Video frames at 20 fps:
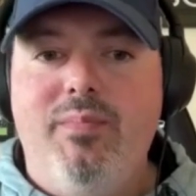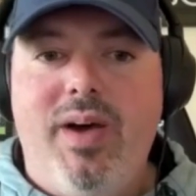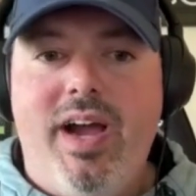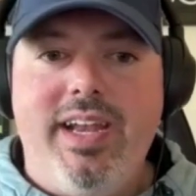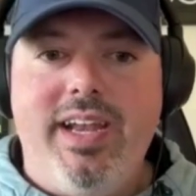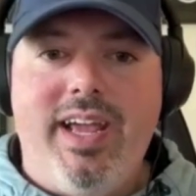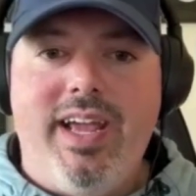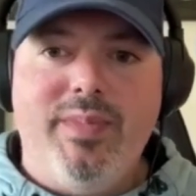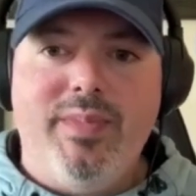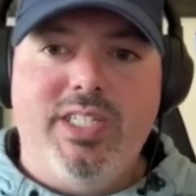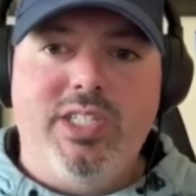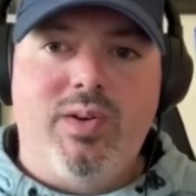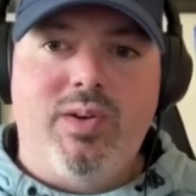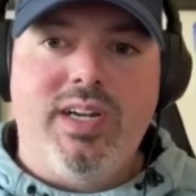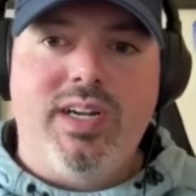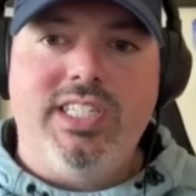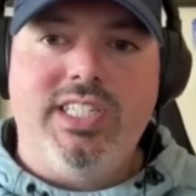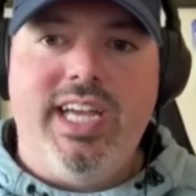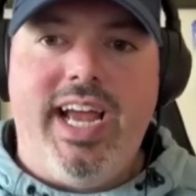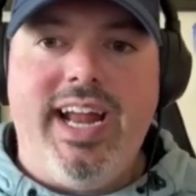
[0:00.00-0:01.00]
My name is
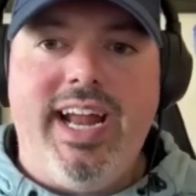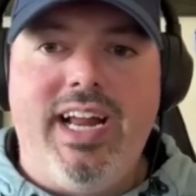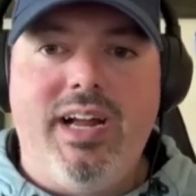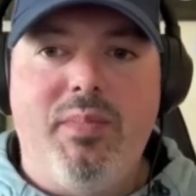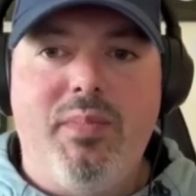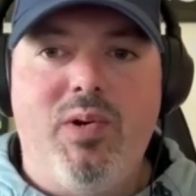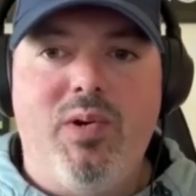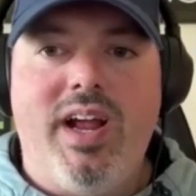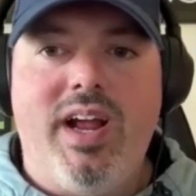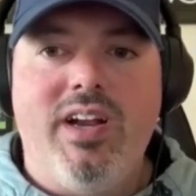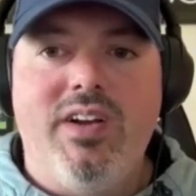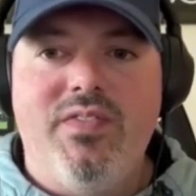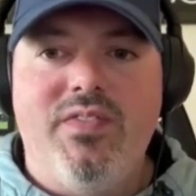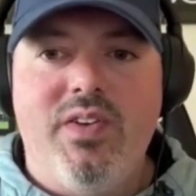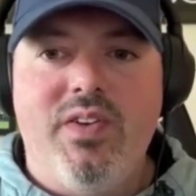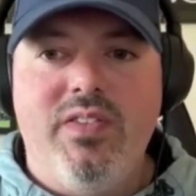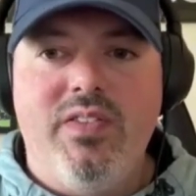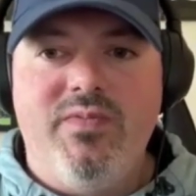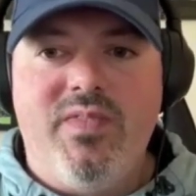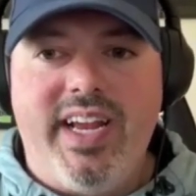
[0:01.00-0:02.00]
Schad. I'm a writer
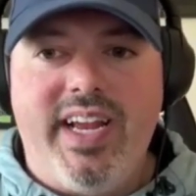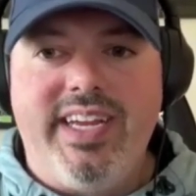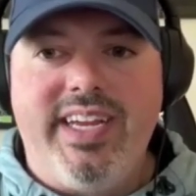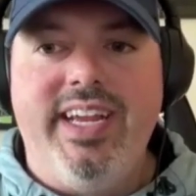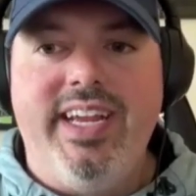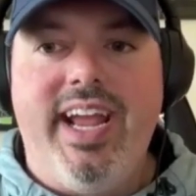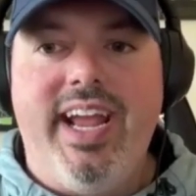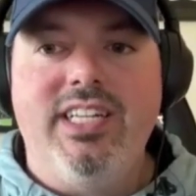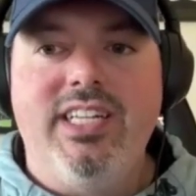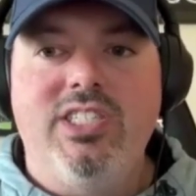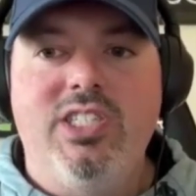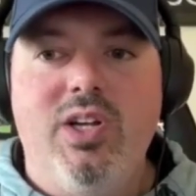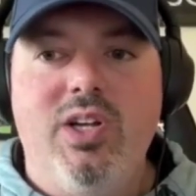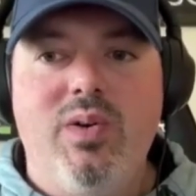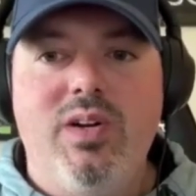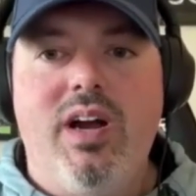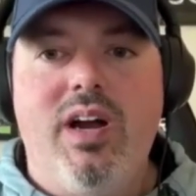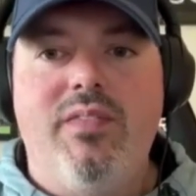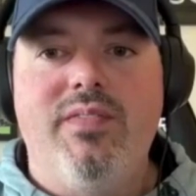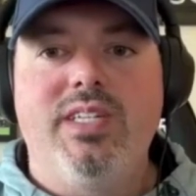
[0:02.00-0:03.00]
for the Viking Age
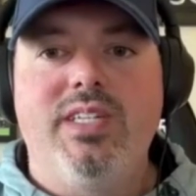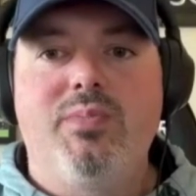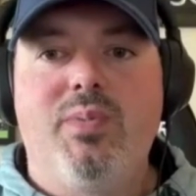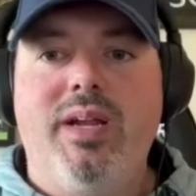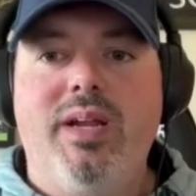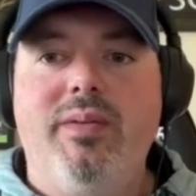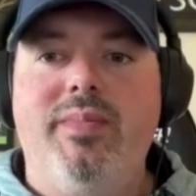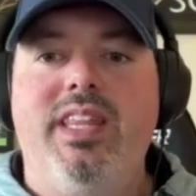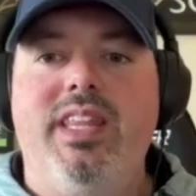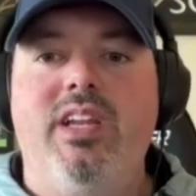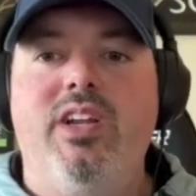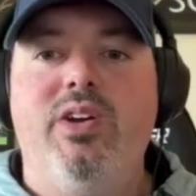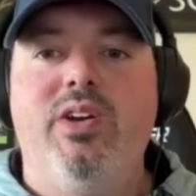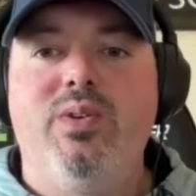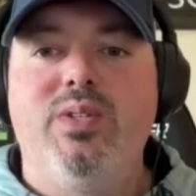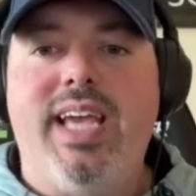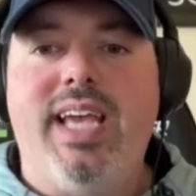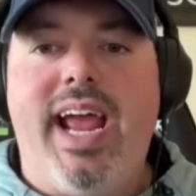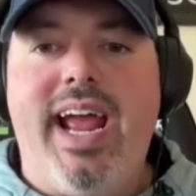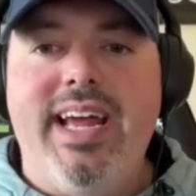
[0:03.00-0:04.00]
Zone Coverage, Bring Me the
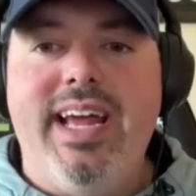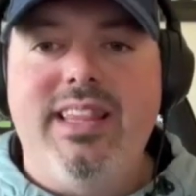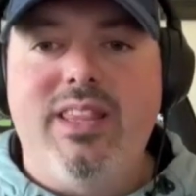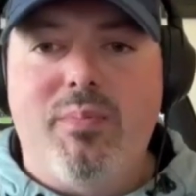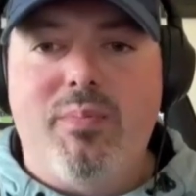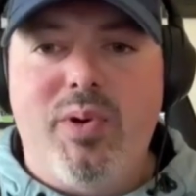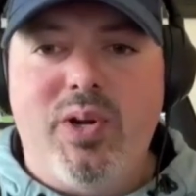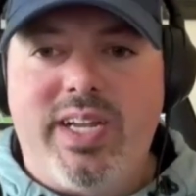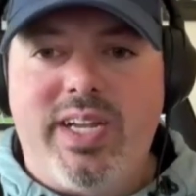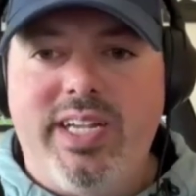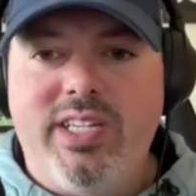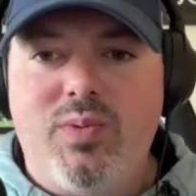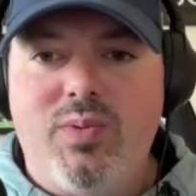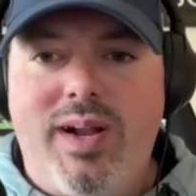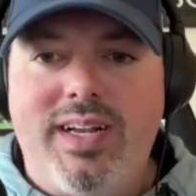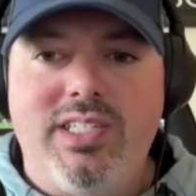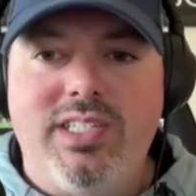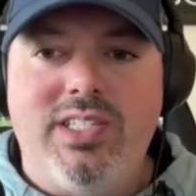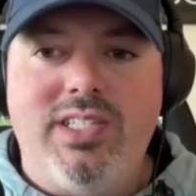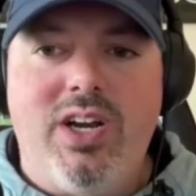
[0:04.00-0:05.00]
News, and the Brookings
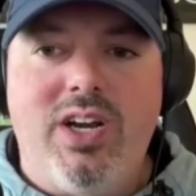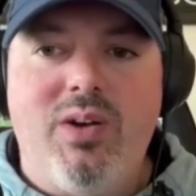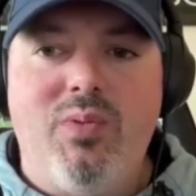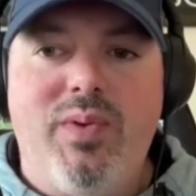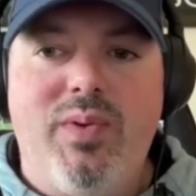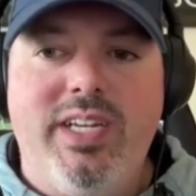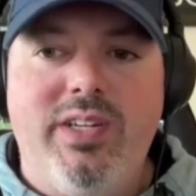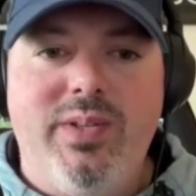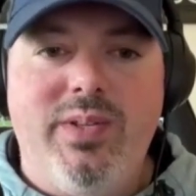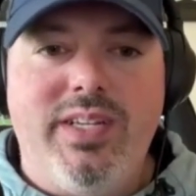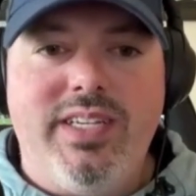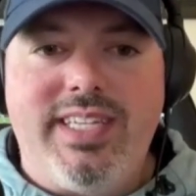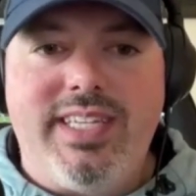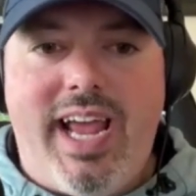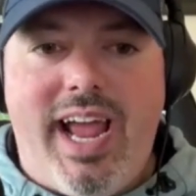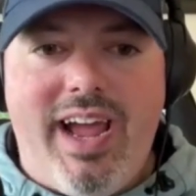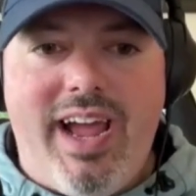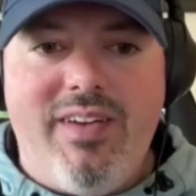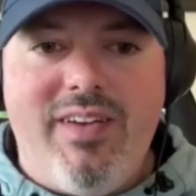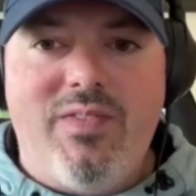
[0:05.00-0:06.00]
Register. And we do this
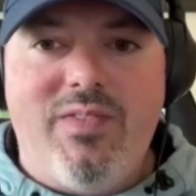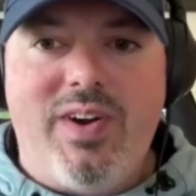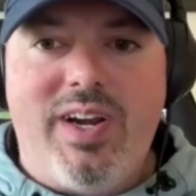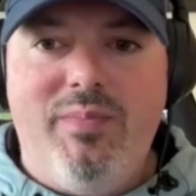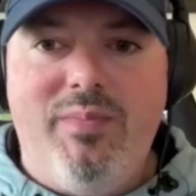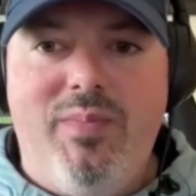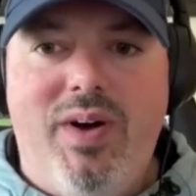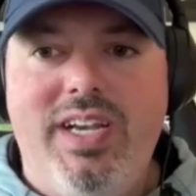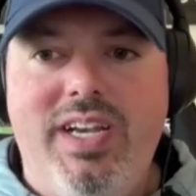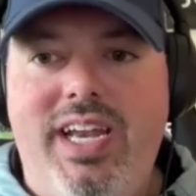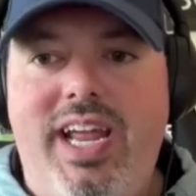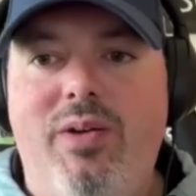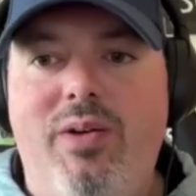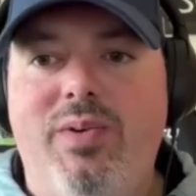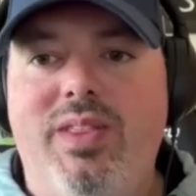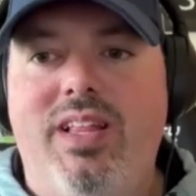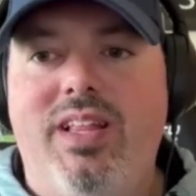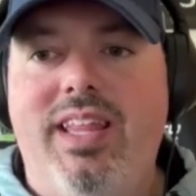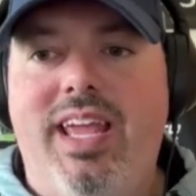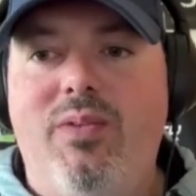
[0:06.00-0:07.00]
every Monday
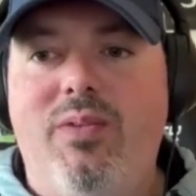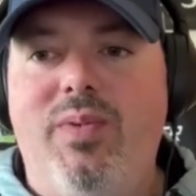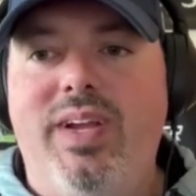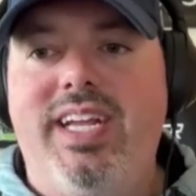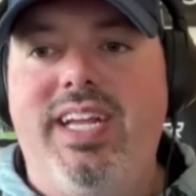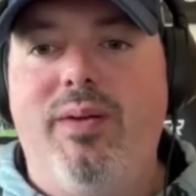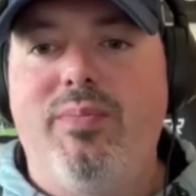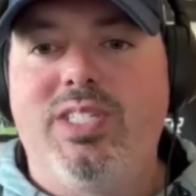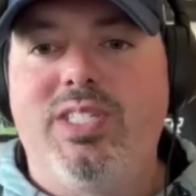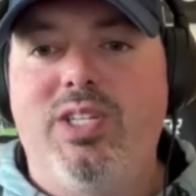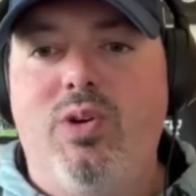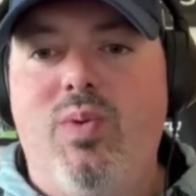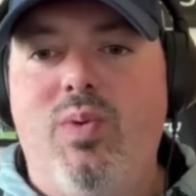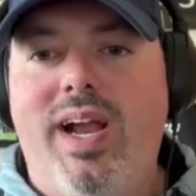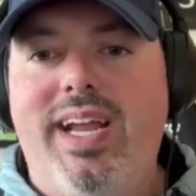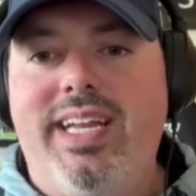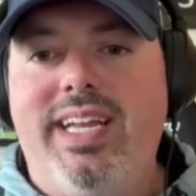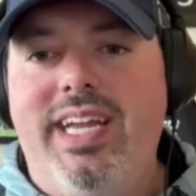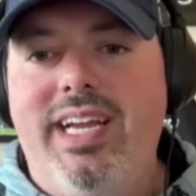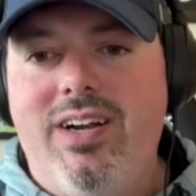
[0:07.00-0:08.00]
with a late week episode
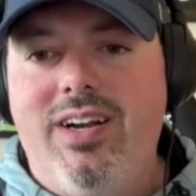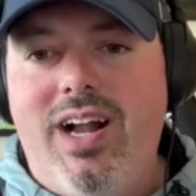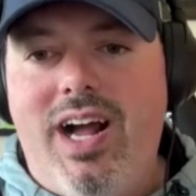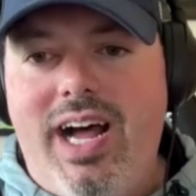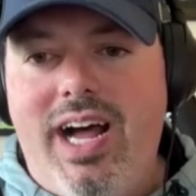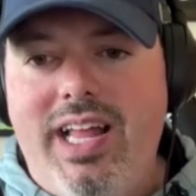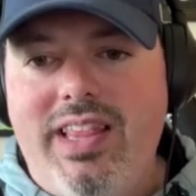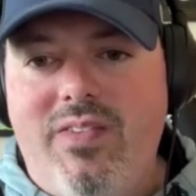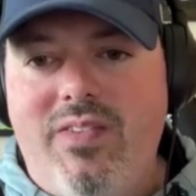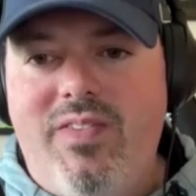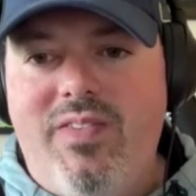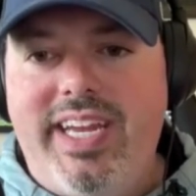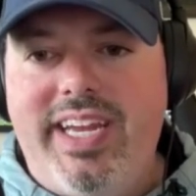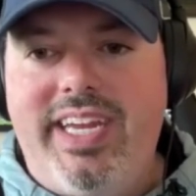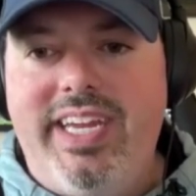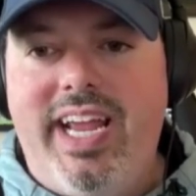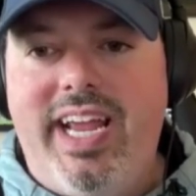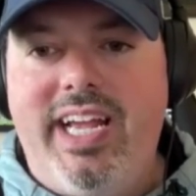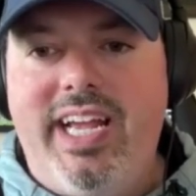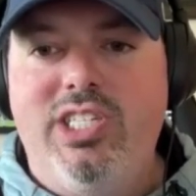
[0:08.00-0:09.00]
right here on the
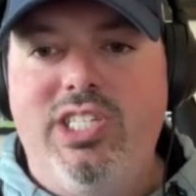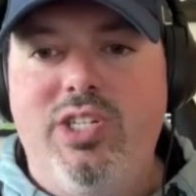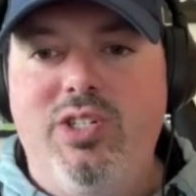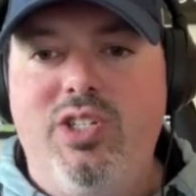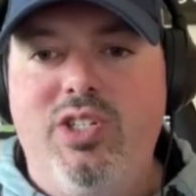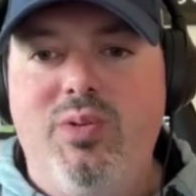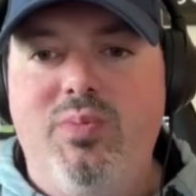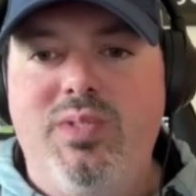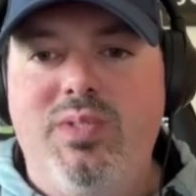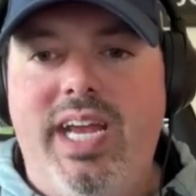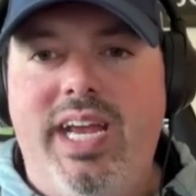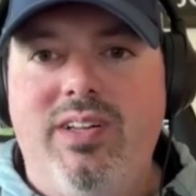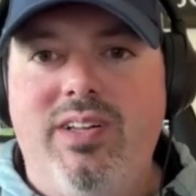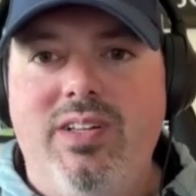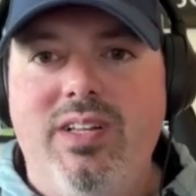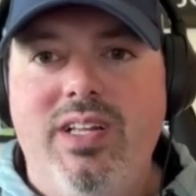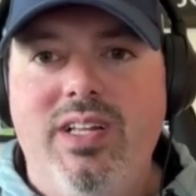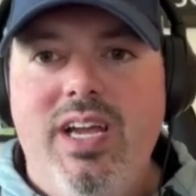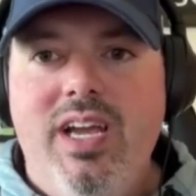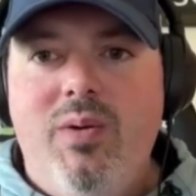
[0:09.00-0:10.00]
Viking Age YouTube
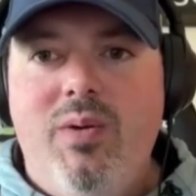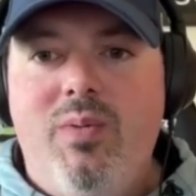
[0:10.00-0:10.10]
channel.